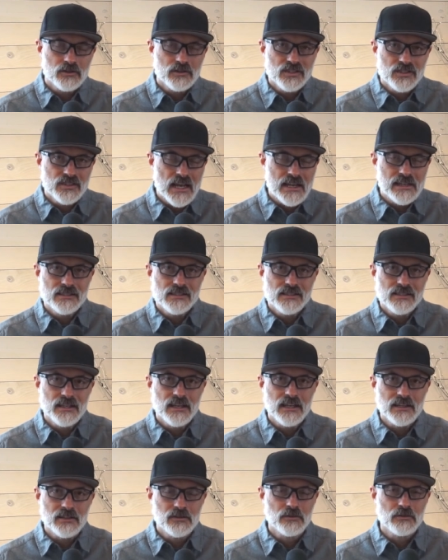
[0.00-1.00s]

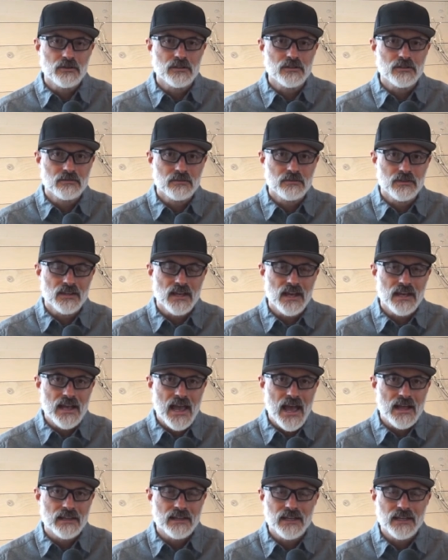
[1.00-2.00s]
sightseeing tours with like
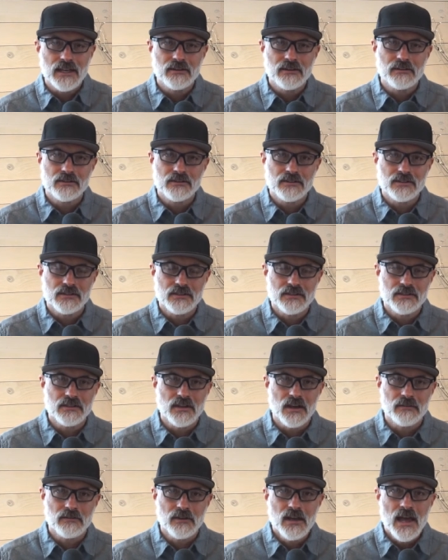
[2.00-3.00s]
alligators and
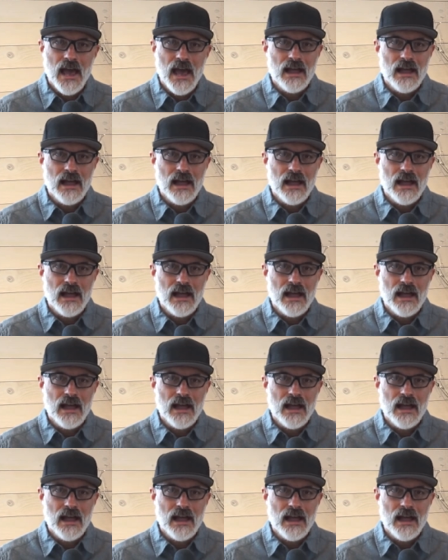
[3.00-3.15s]
stuff.